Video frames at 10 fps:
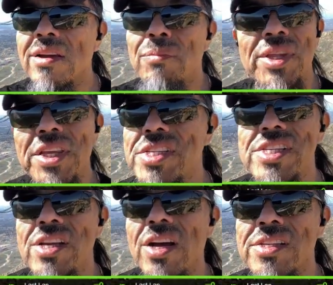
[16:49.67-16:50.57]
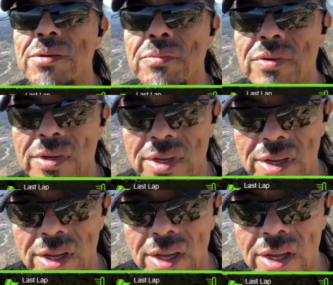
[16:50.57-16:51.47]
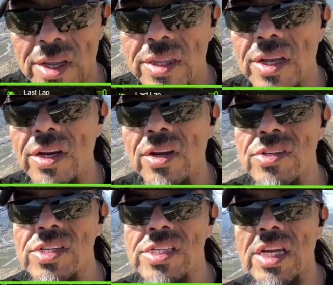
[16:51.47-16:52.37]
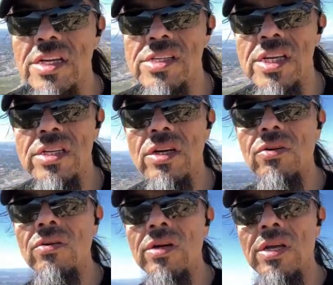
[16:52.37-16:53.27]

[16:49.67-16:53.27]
But this is awesome. There you can see San Jacinto.